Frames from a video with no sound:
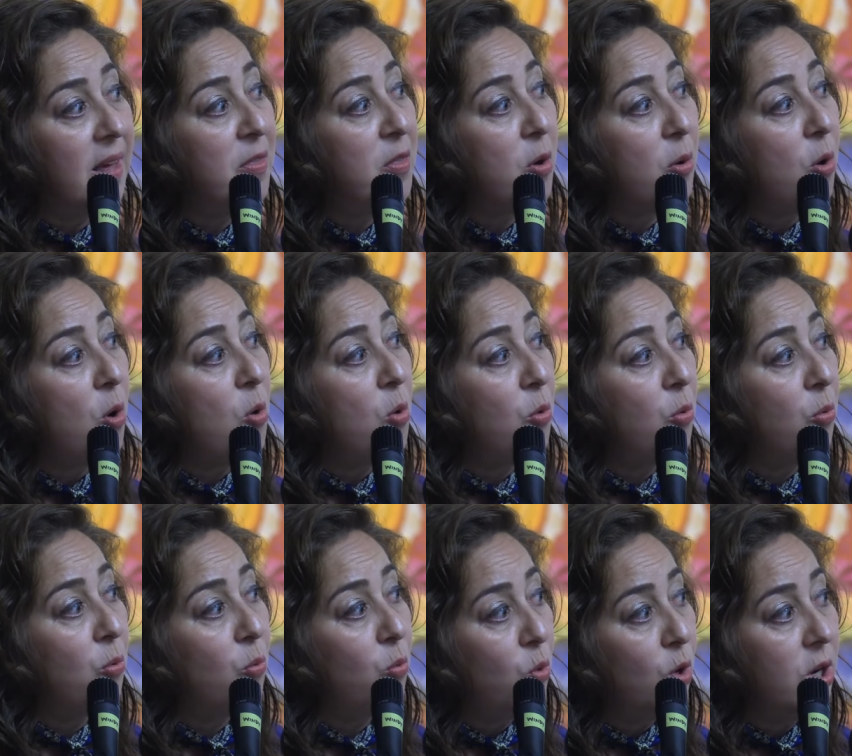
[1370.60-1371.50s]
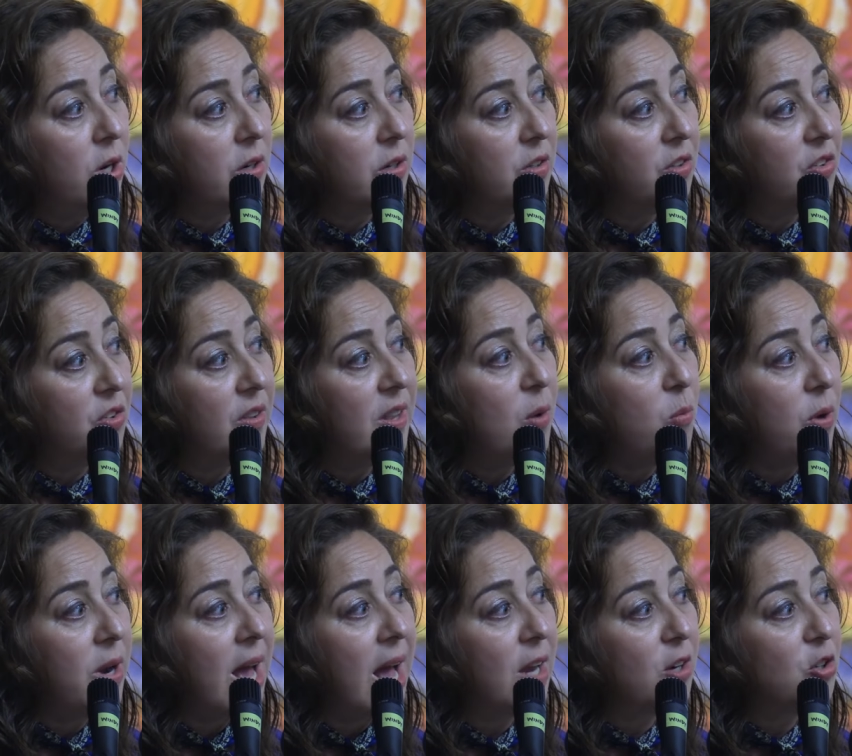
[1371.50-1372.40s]
in their own words. They
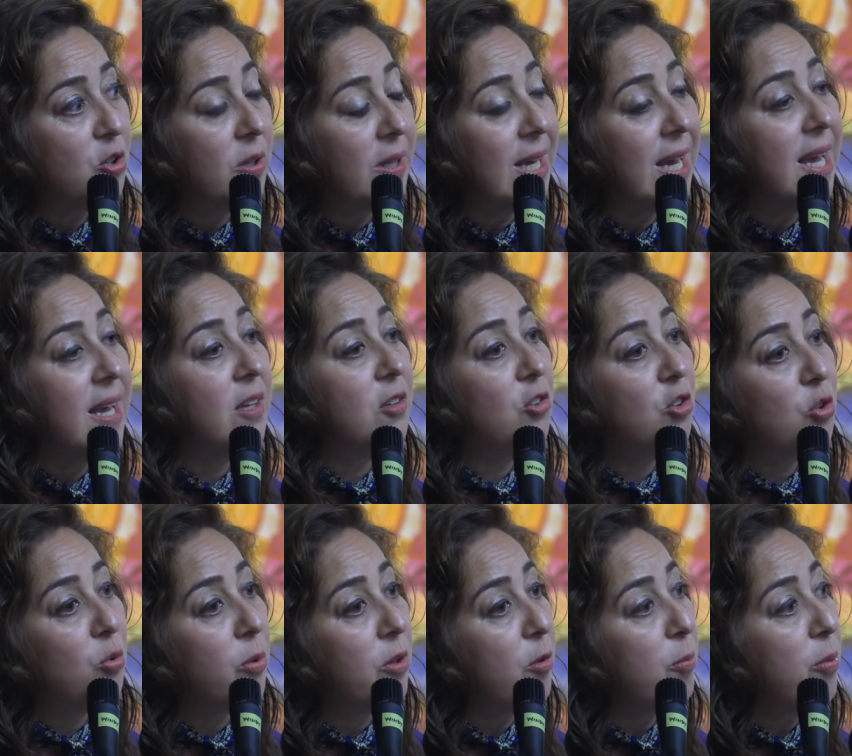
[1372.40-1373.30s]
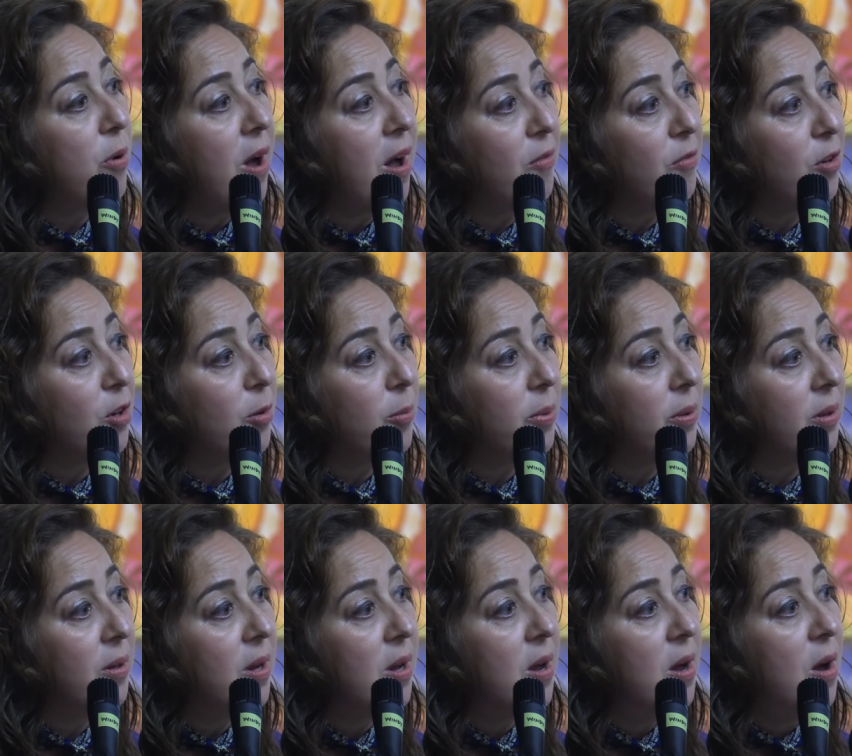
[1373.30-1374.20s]
would actually answer with a proverb,
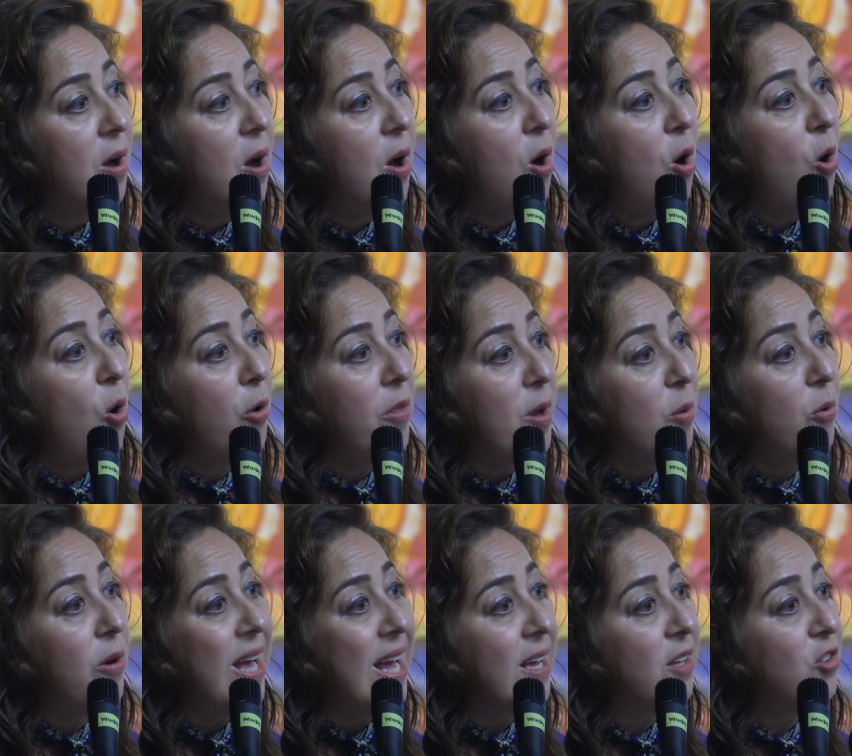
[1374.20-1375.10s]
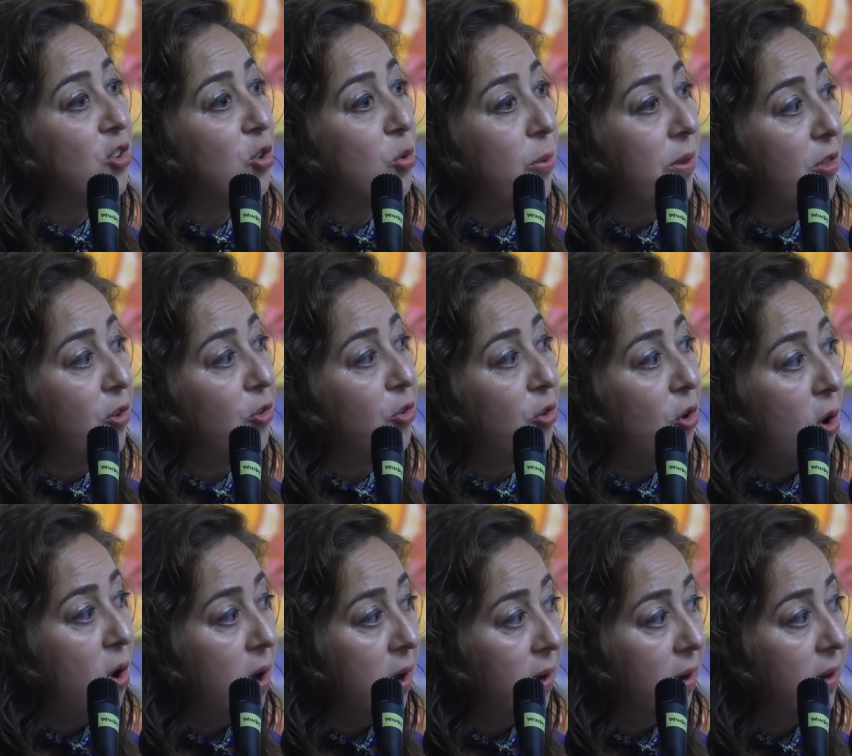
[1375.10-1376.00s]
or they would answer with a
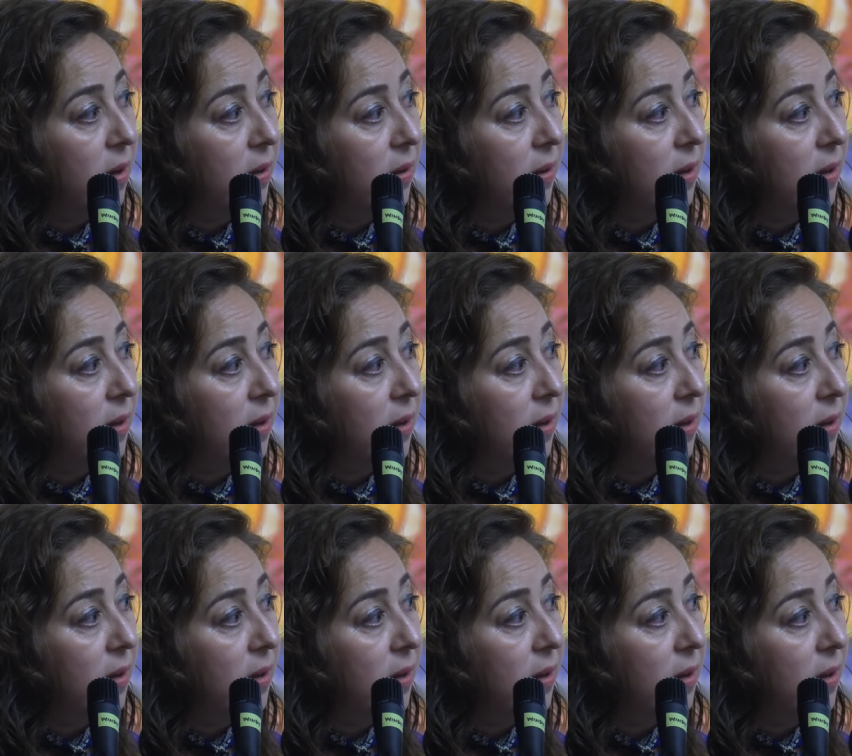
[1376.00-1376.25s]
song.